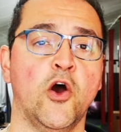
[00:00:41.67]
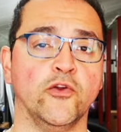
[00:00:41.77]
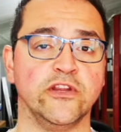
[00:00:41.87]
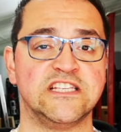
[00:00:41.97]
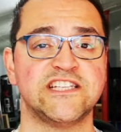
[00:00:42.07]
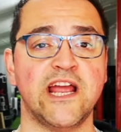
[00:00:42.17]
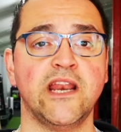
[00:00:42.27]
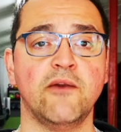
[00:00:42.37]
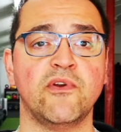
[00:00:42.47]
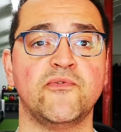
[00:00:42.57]
On this
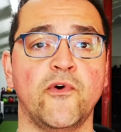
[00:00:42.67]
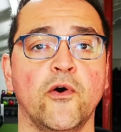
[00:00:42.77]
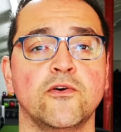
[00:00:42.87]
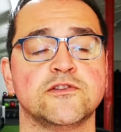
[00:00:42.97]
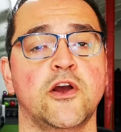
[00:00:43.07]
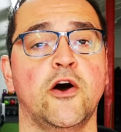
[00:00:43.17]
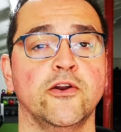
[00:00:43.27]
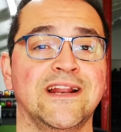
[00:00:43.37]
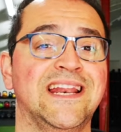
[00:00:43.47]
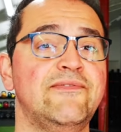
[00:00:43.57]
channel we focus
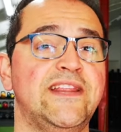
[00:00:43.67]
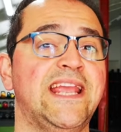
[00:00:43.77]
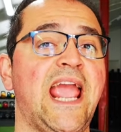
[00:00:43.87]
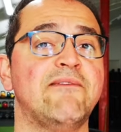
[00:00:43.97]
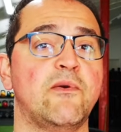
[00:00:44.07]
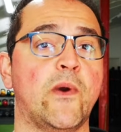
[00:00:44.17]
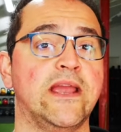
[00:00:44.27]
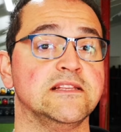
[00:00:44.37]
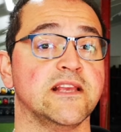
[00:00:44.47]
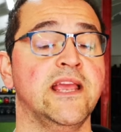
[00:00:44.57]
on lifting heavy
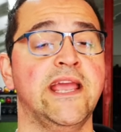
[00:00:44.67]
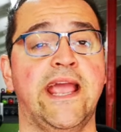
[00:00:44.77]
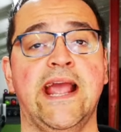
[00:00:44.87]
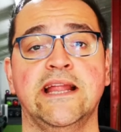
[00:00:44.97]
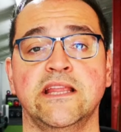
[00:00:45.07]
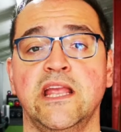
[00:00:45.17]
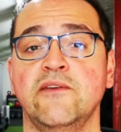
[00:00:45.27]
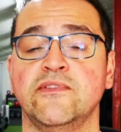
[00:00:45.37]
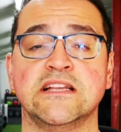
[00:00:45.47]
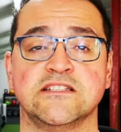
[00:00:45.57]
weights and
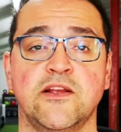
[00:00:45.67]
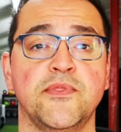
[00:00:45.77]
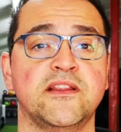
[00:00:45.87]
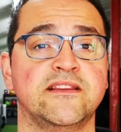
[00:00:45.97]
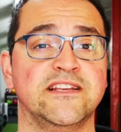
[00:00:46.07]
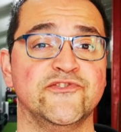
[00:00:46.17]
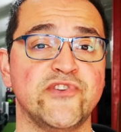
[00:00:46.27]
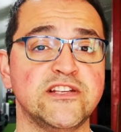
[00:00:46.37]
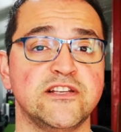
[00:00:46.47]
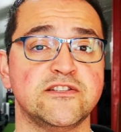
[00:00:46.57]
if that's something that
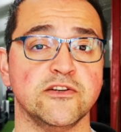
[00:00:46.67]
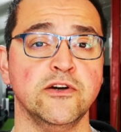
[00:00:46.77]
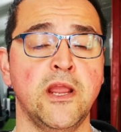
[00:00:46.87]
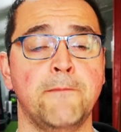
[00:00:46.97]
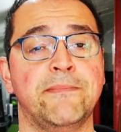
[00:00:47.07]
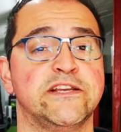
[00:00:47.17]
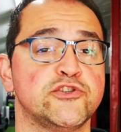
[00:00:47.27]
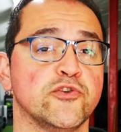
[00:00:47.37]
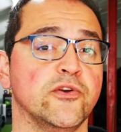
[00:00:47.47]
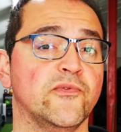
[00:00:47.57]
interests you, make
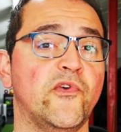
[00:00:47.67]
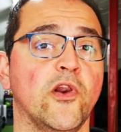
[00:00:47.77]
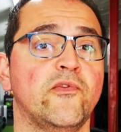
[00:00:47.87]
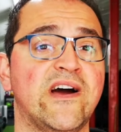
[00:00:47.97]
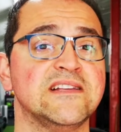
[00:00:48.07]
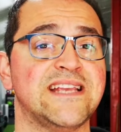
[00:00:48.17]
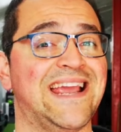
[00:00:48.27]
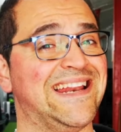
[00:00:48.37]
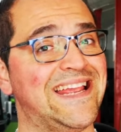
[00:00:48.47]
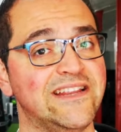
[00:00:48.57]
sure you follow us
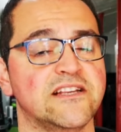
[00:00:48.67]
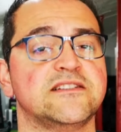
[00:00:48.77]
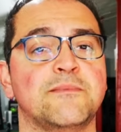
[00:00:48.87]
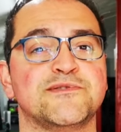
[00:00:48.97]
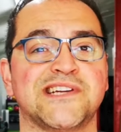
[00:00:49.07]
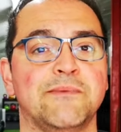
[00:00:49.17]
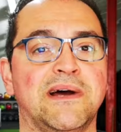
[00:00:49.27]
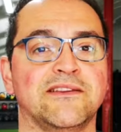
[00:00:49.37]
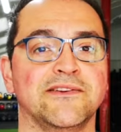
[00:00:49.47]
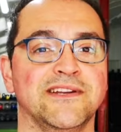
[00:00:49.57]
and hit the subscribe
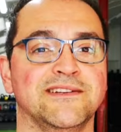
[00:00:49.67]
button.